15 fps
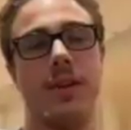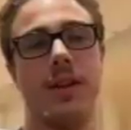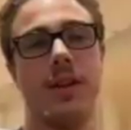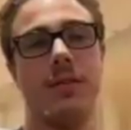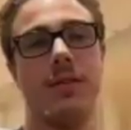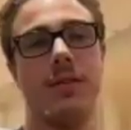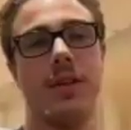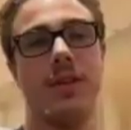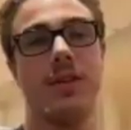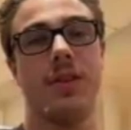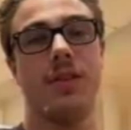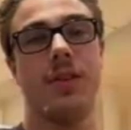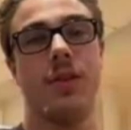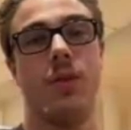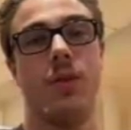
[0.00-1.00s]
mean lifting
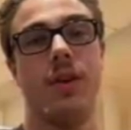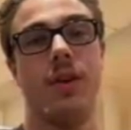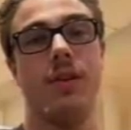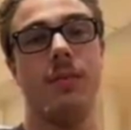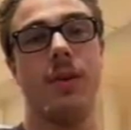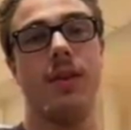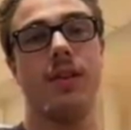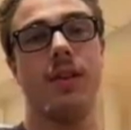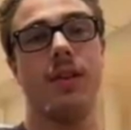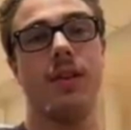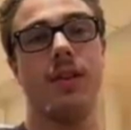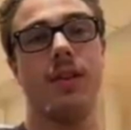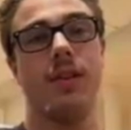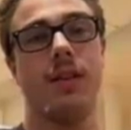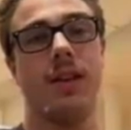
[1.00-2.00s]
starts at 1,
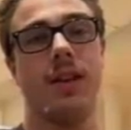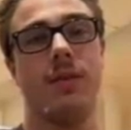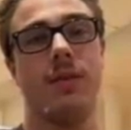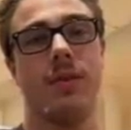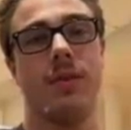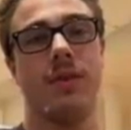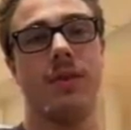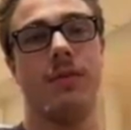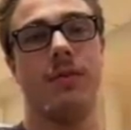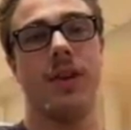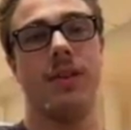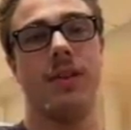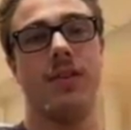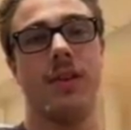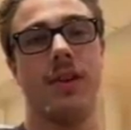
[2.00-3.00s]
basically? Like, where's the
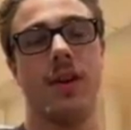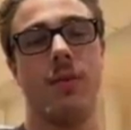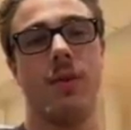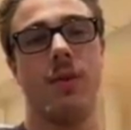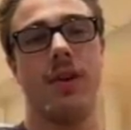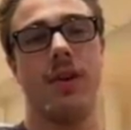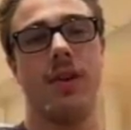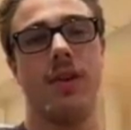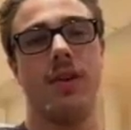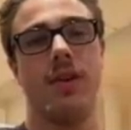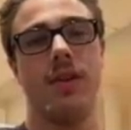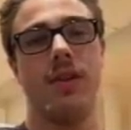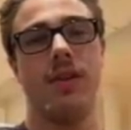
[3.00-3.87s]
flight starting at 1 or?